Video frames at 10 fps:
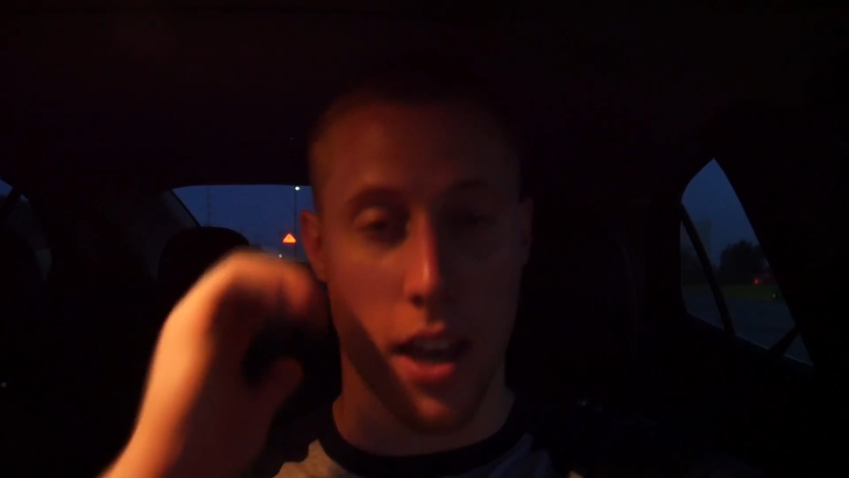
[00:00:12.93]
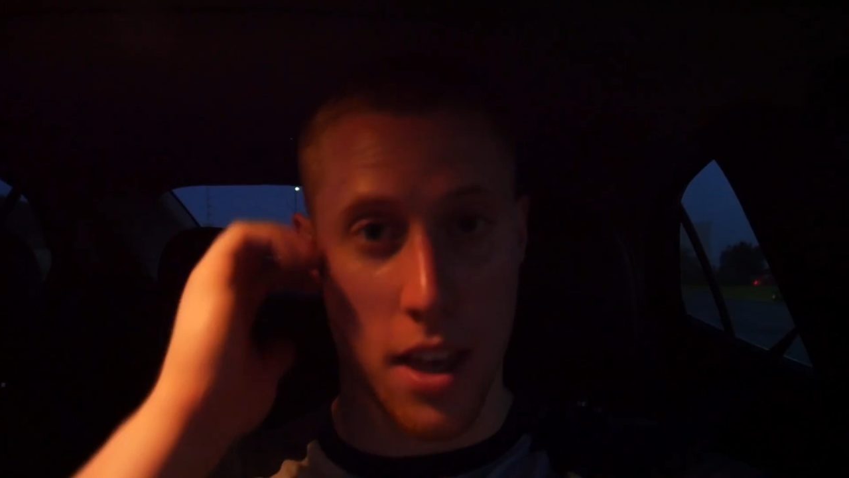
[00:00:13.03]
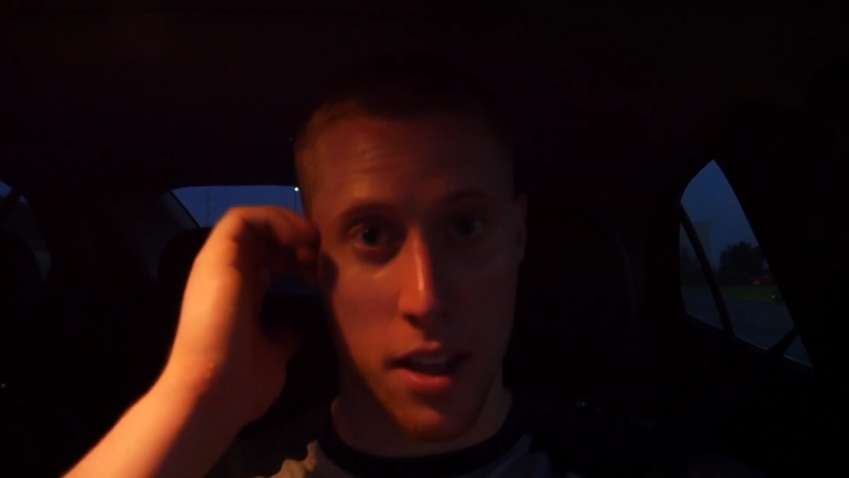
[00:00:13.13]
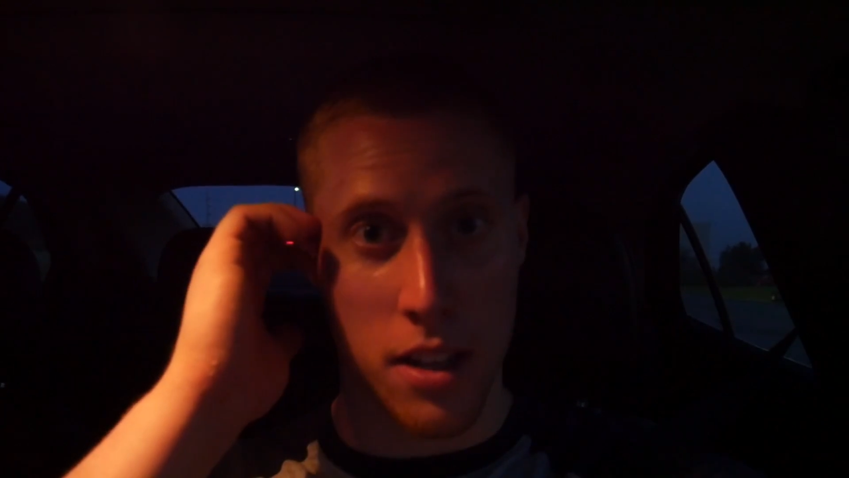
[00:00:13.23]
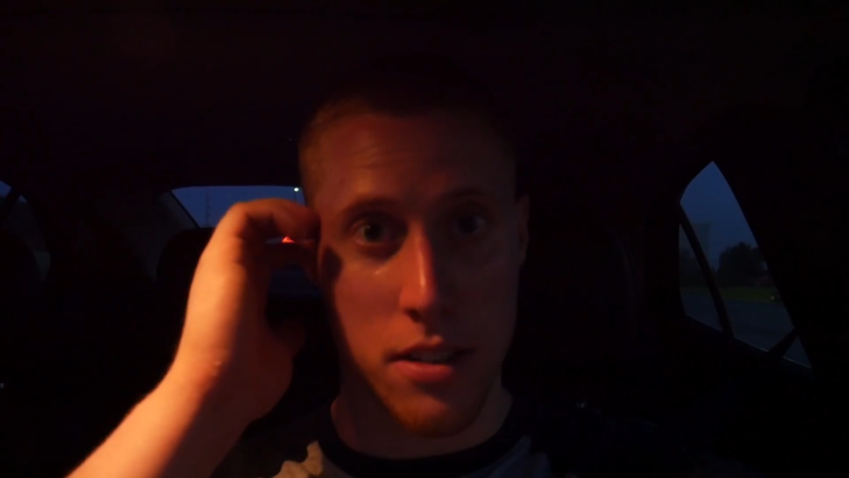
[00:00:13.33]

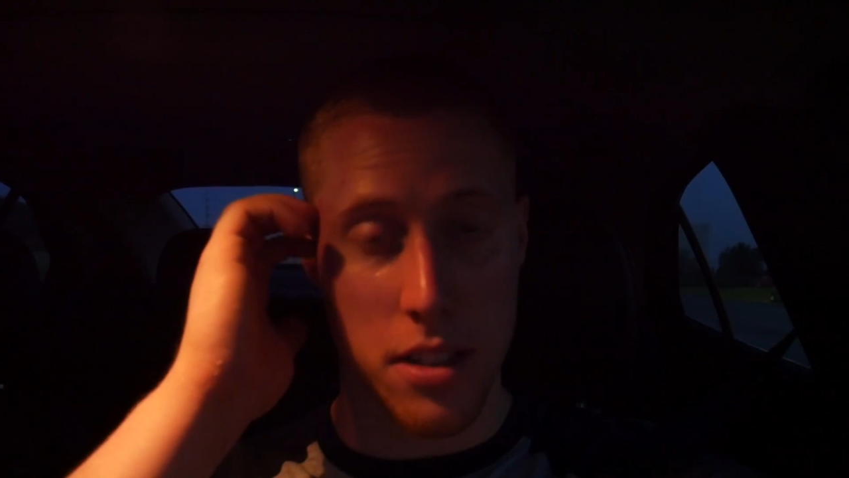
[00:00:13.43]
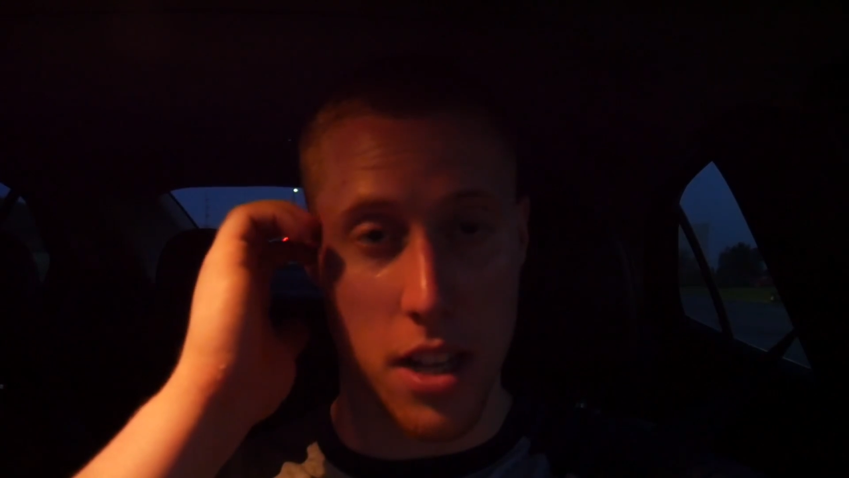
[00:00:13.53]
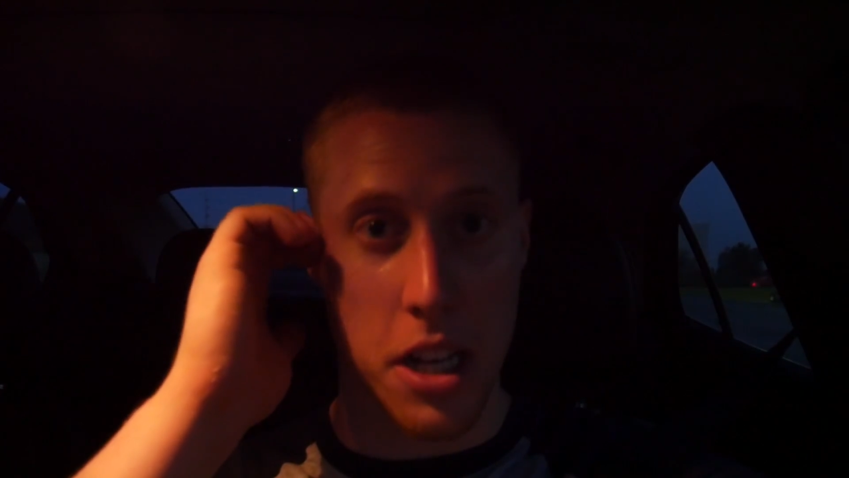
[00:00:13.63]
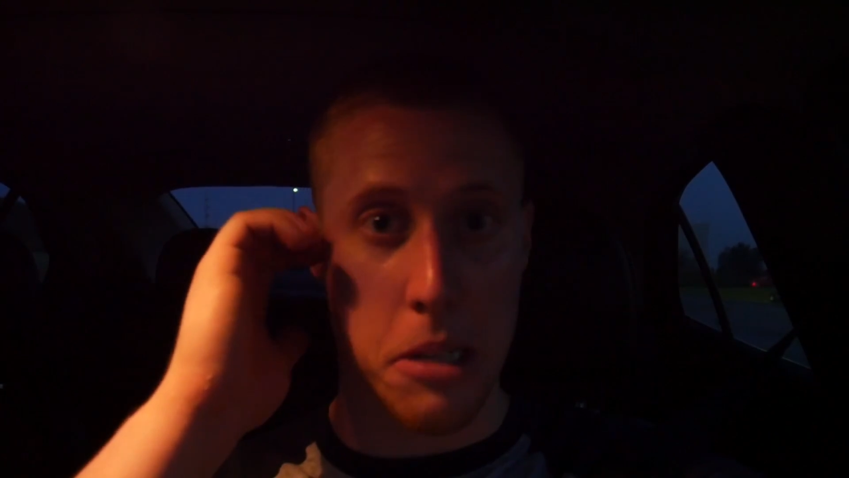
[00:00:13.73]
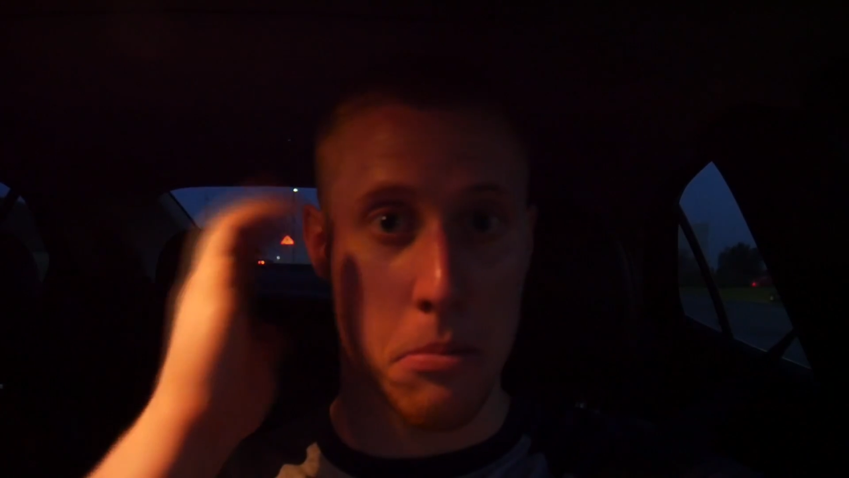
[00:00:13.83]
and
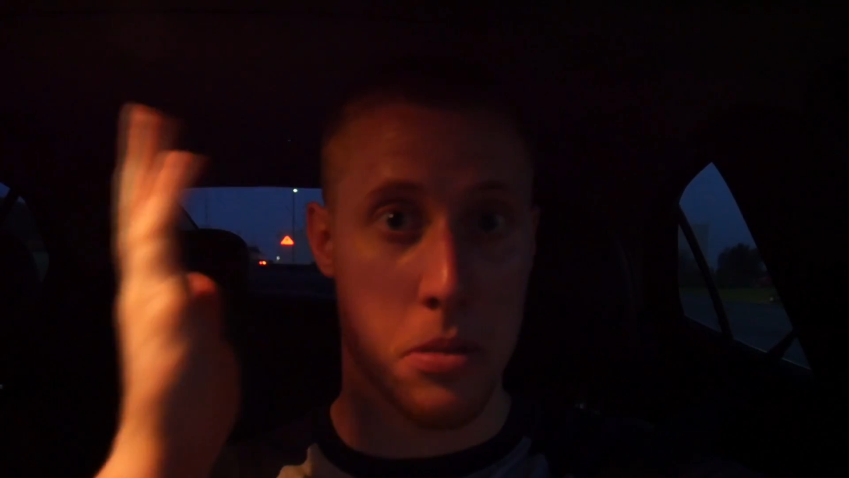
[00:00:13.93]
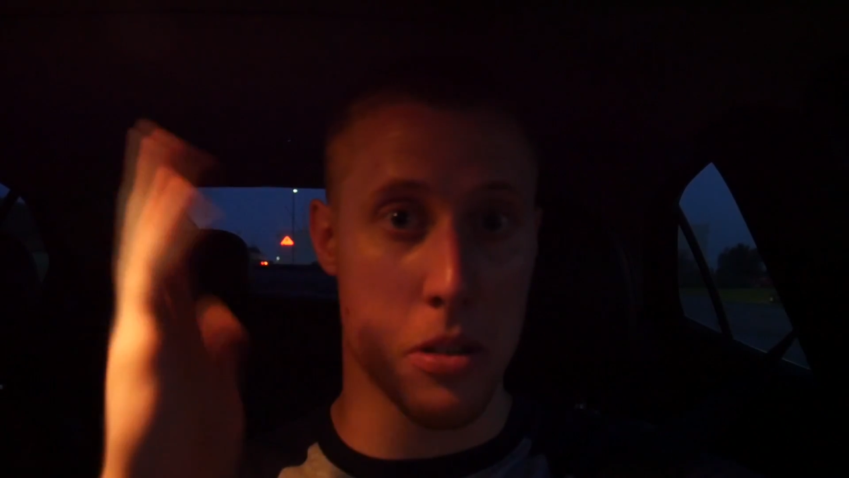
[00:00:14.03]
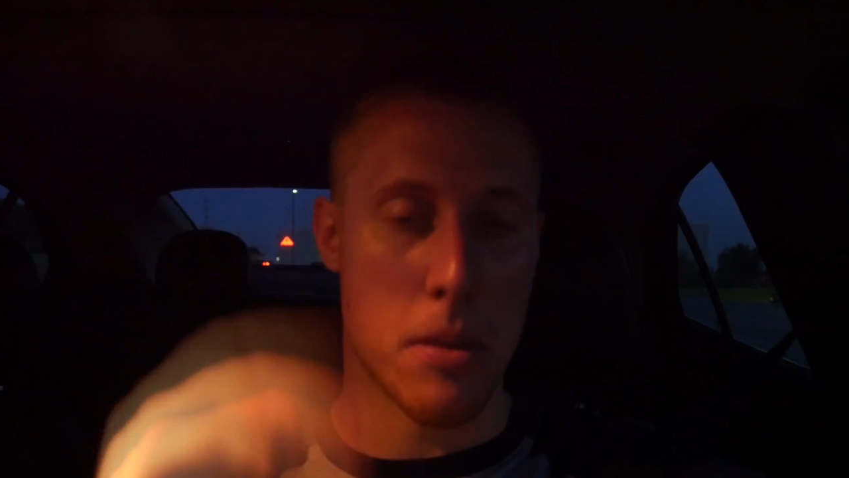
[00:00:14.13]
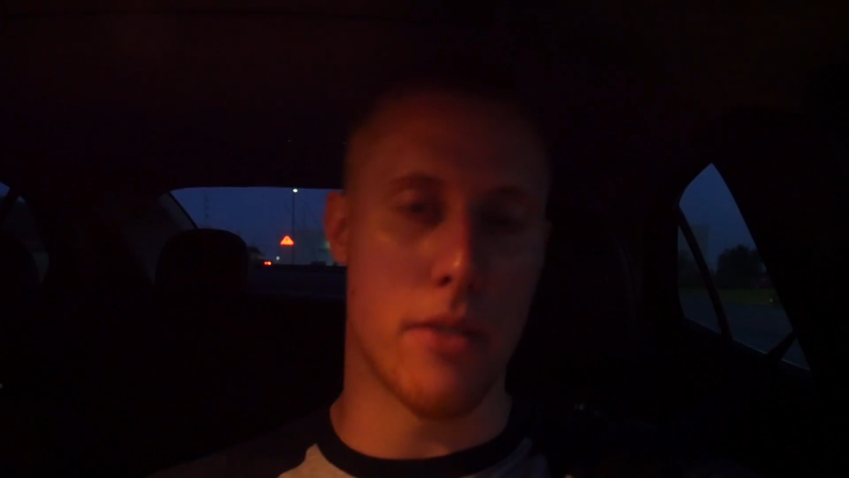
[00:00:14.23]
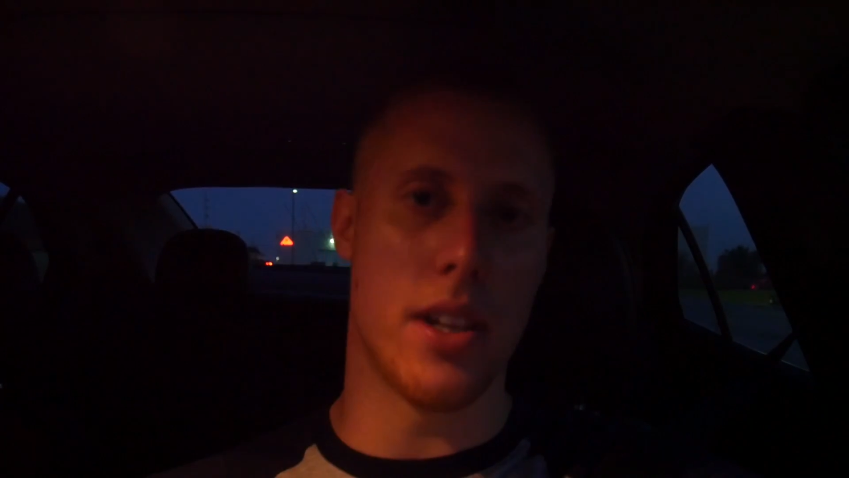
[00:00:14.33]

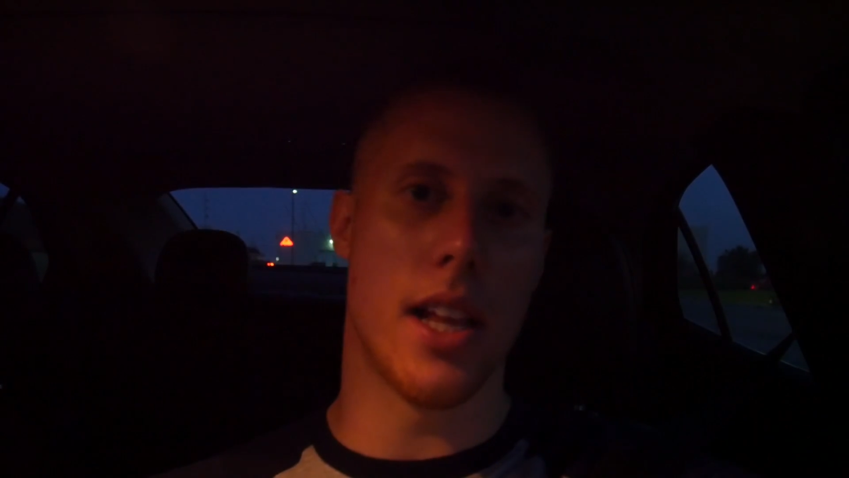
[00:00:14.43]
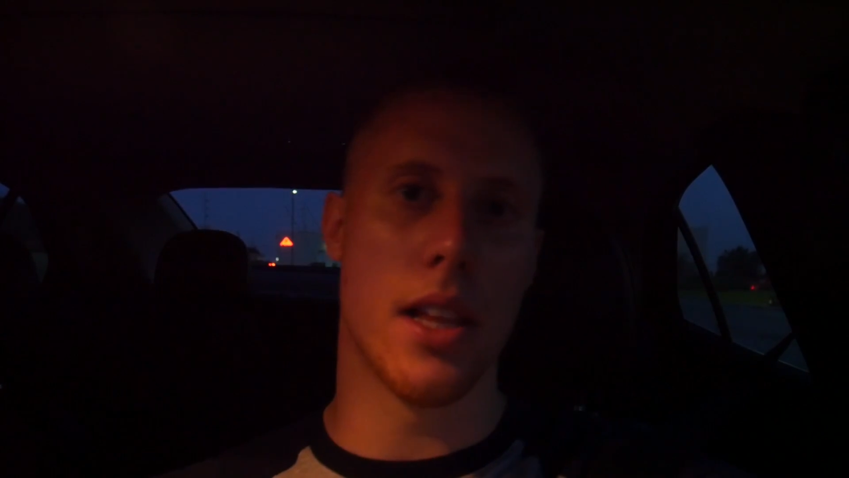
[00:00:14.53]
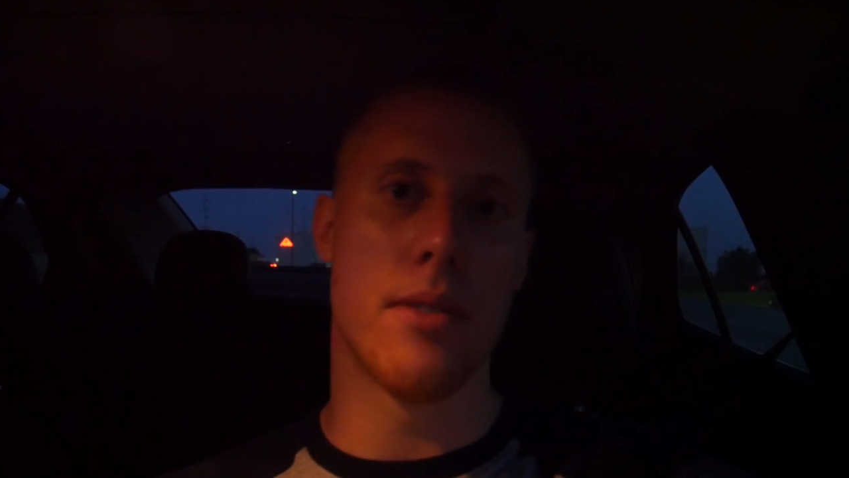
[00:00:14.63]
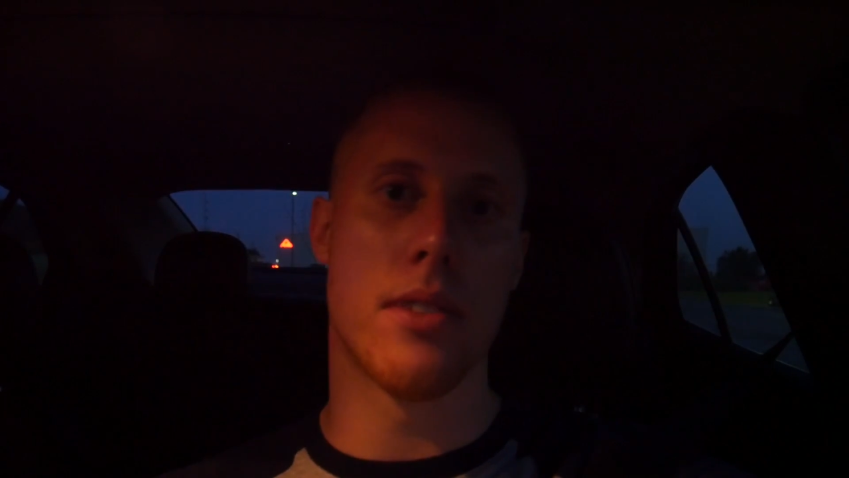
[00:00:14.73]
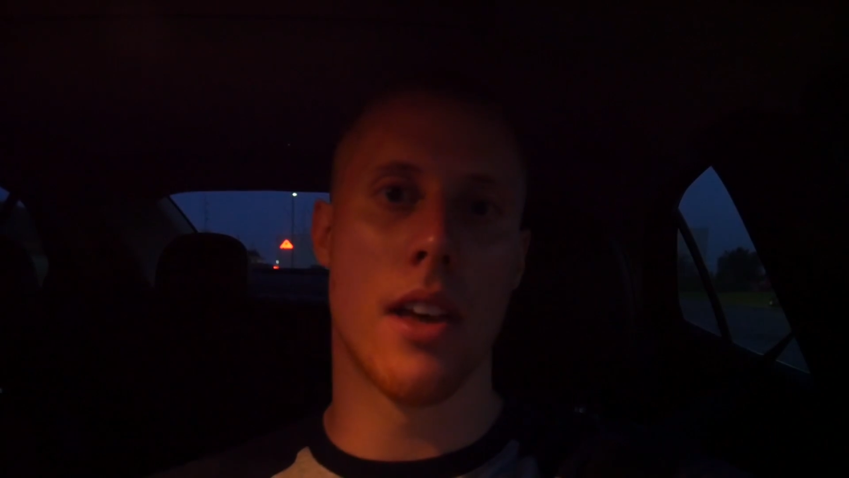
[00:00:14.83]
some heavy
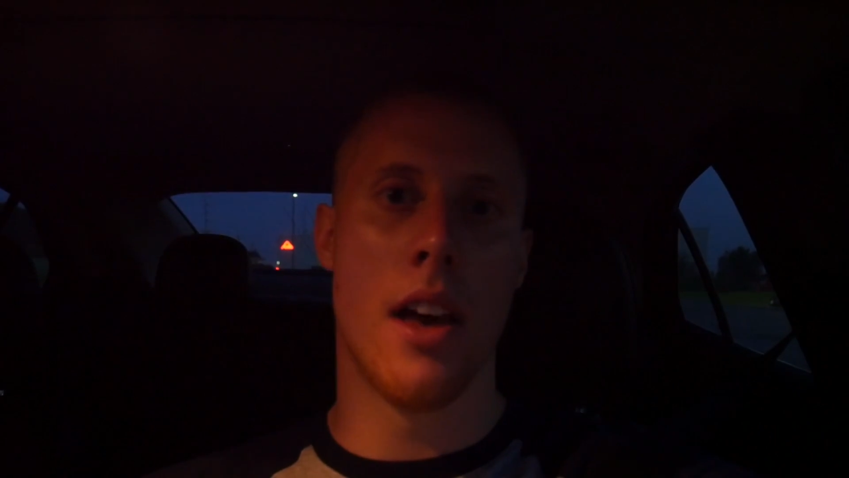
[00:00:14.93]
deadlifts.